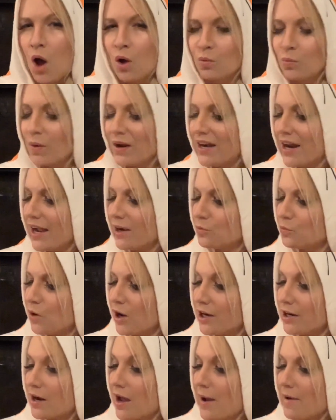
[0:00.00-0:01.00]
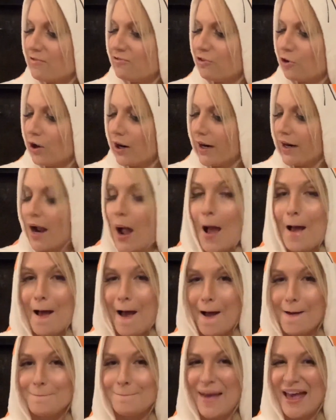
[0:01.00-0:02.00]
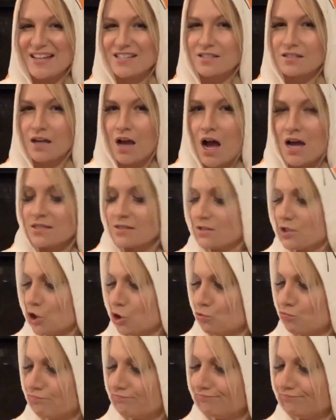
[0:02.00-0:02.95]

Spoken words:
when I won for best costume.